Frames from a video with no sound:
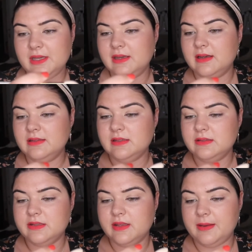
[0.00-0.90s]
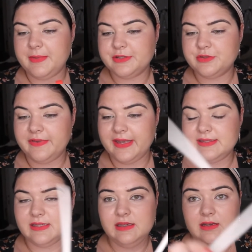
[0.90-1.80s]
big guns so that I'm extra
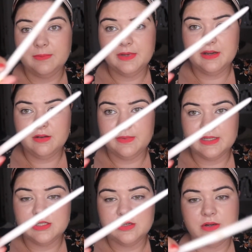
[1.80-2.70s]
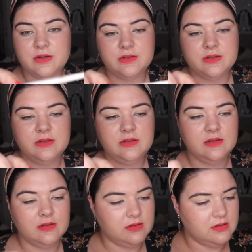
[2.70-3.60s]
fancy. I'm going to go on my Chikuhodo.
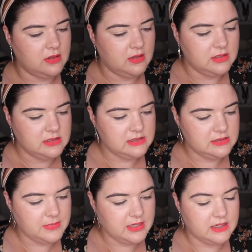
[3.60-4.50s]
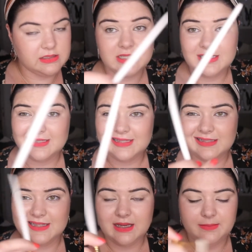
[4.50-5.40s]
This is my G S
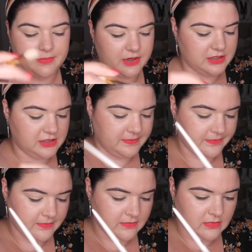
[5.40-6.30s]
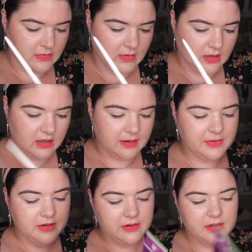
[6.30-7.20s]
N ten brush. And
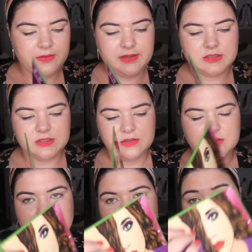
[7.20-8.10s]
I'm going to go into